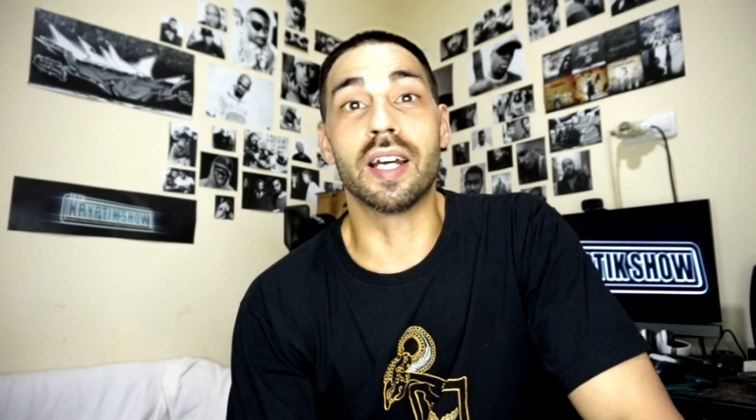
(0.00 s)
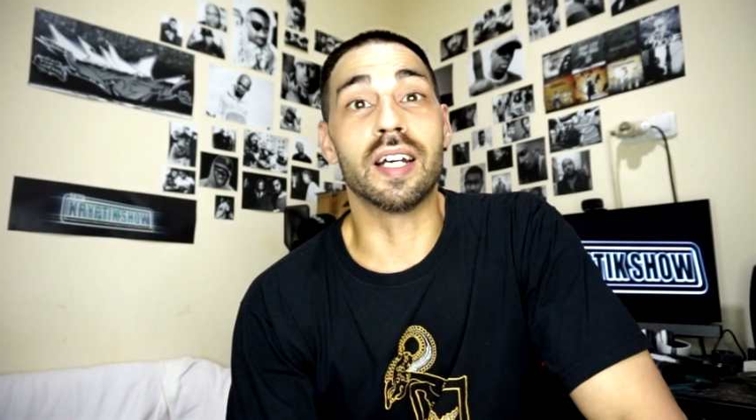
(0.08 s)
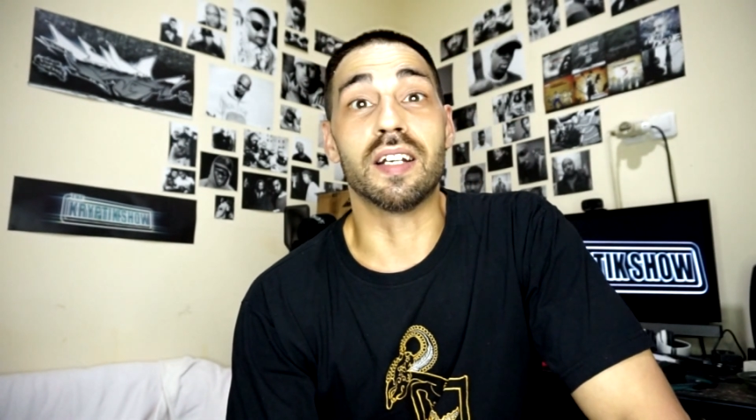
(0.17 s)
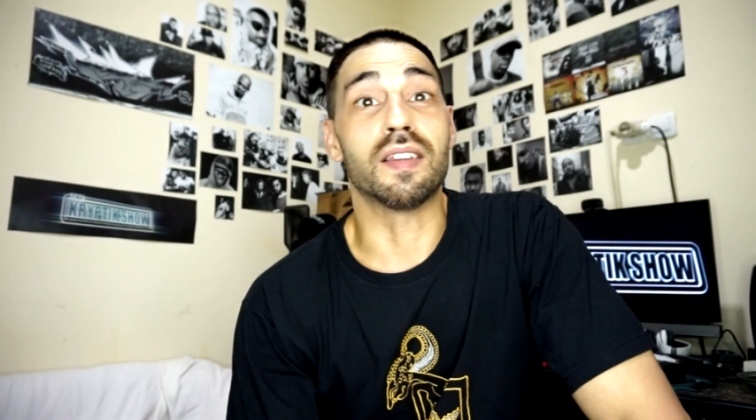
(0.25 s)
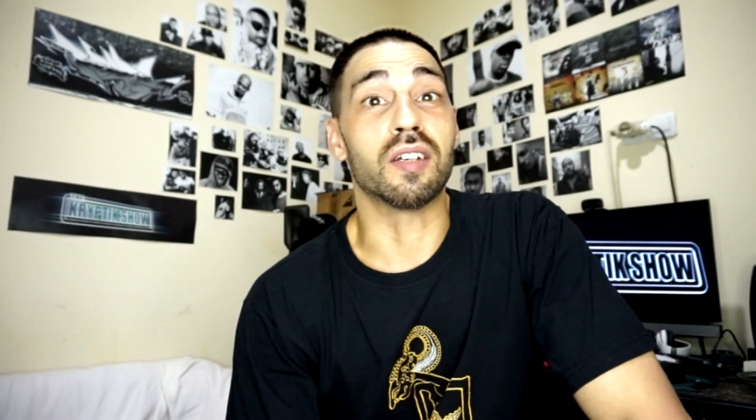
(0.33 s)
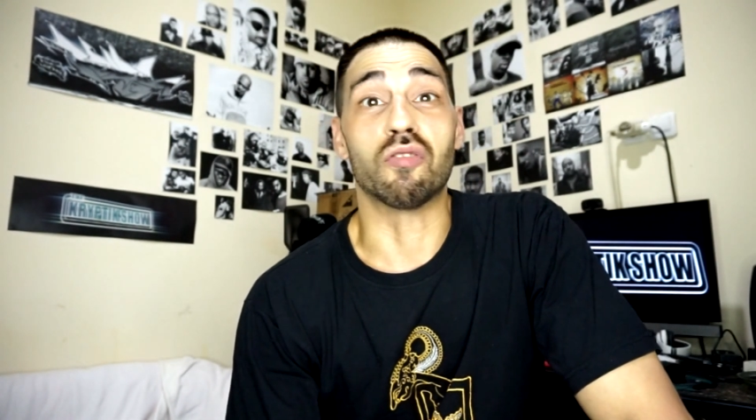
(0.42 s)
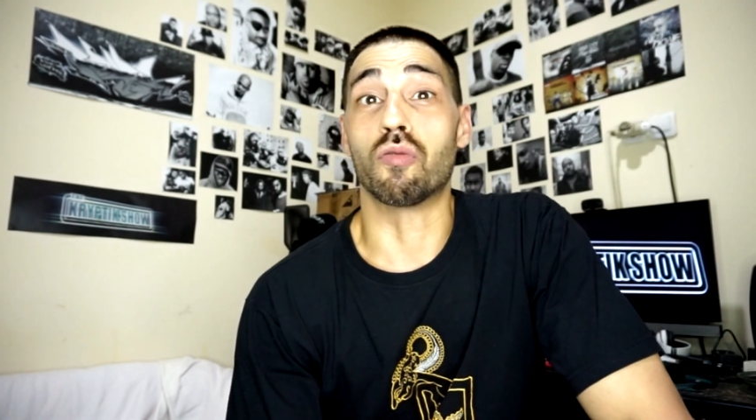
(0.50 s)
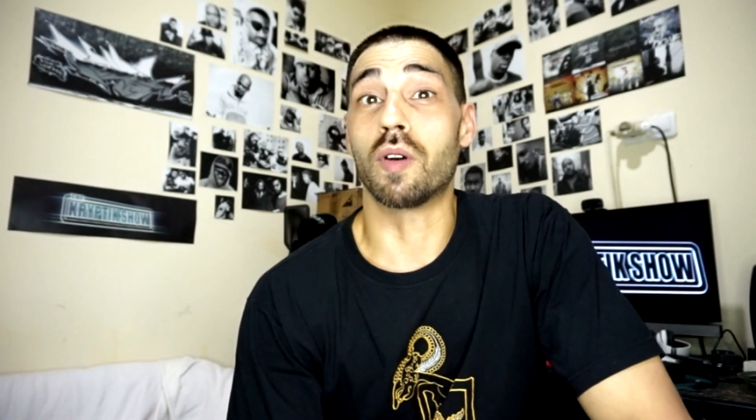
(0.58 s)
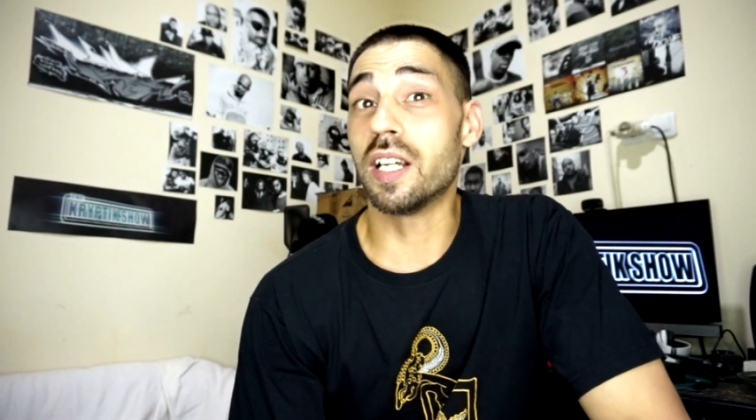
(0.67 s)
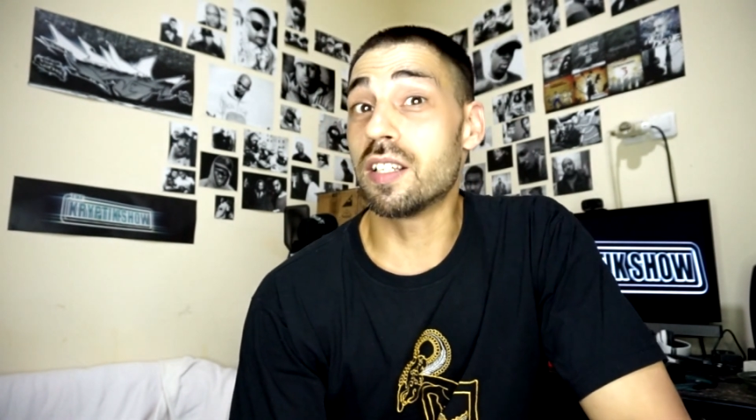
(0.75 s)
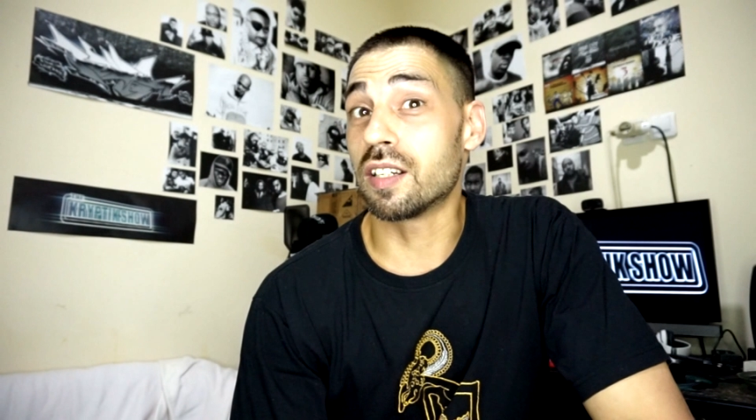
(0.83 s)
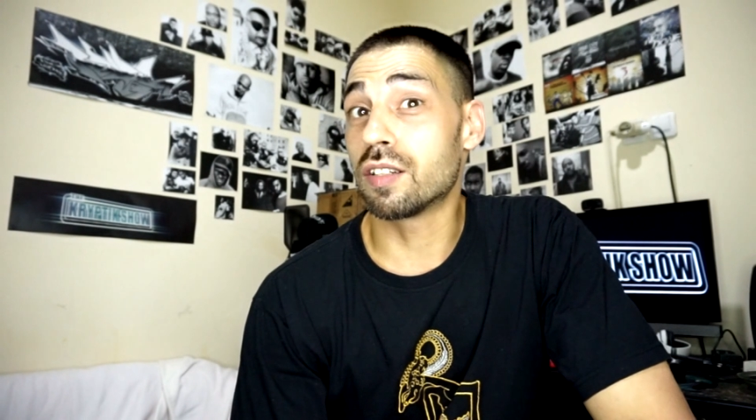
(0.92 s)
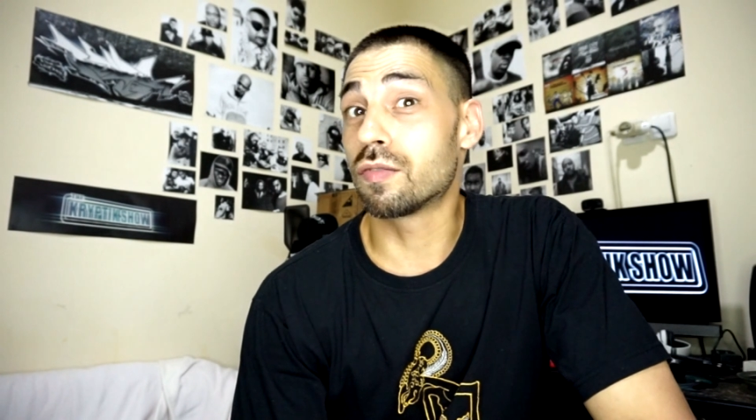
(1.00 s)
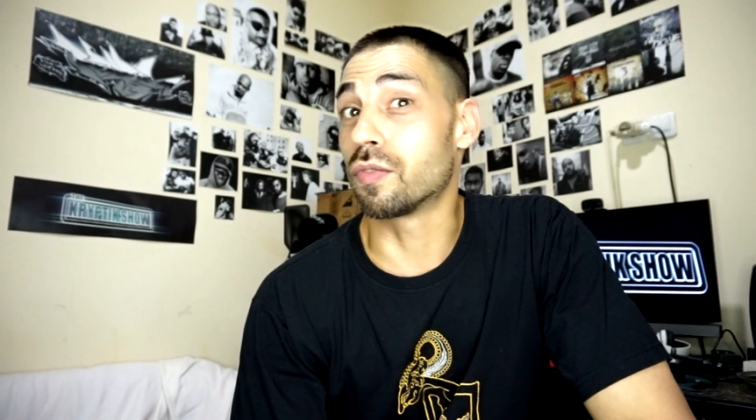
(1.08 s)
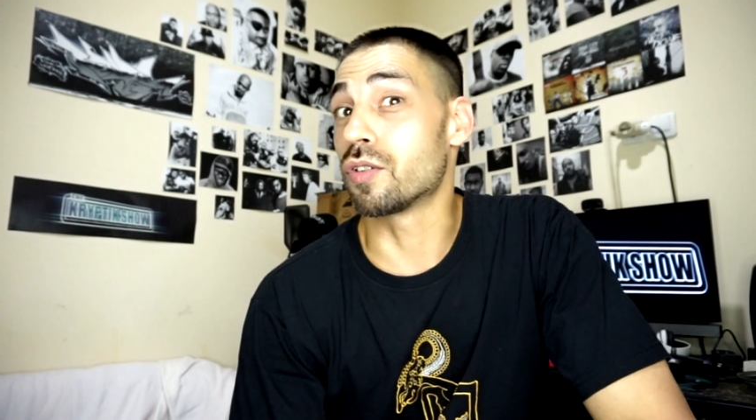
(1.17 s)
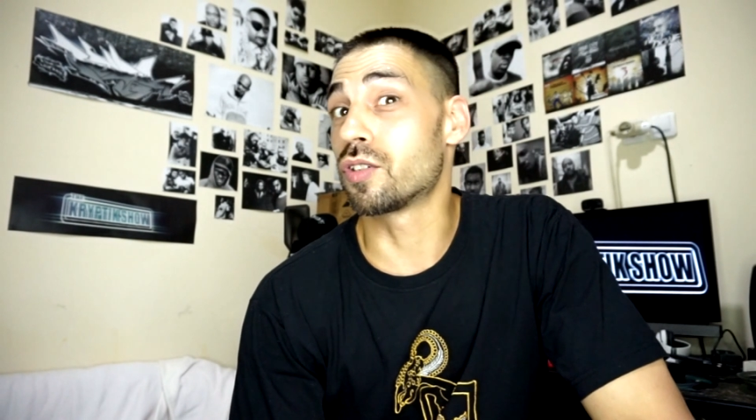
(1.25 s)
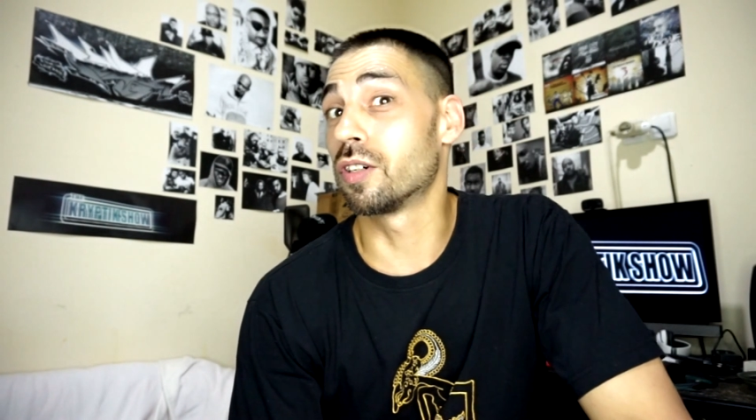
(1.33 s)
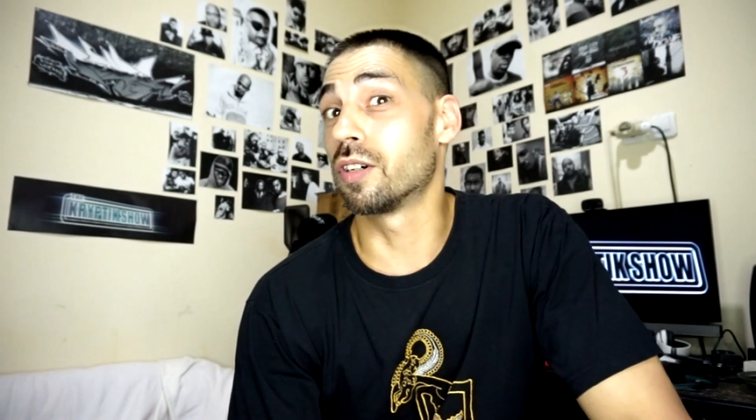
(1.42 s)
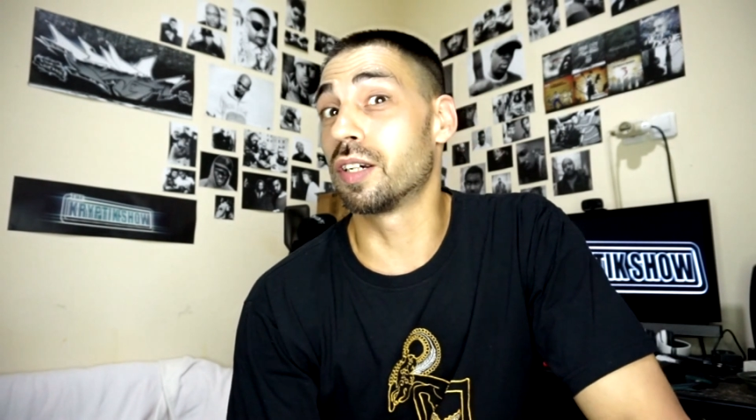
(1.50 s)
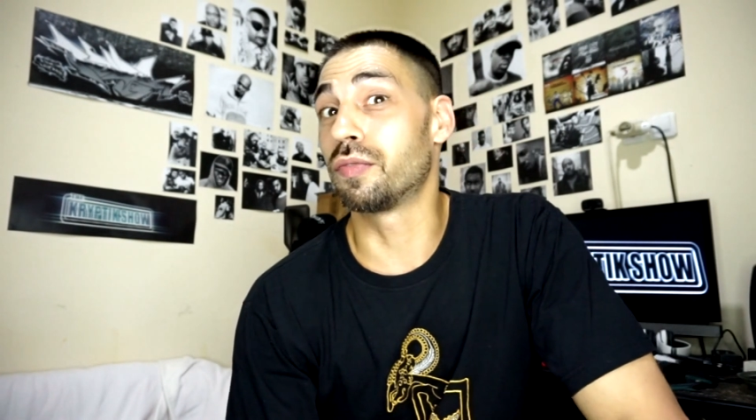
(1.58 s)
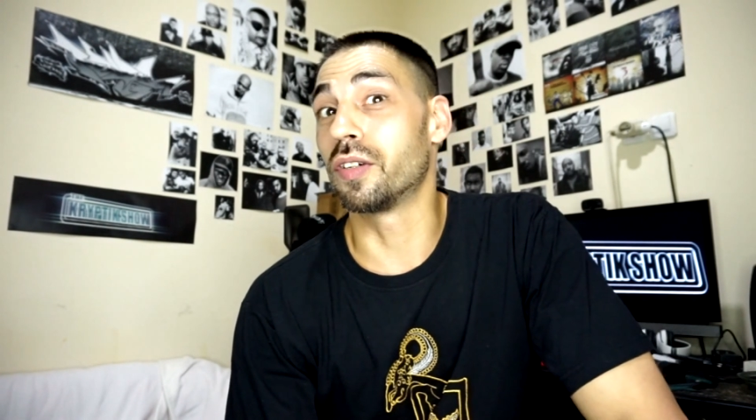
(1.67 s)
anything racist for sure.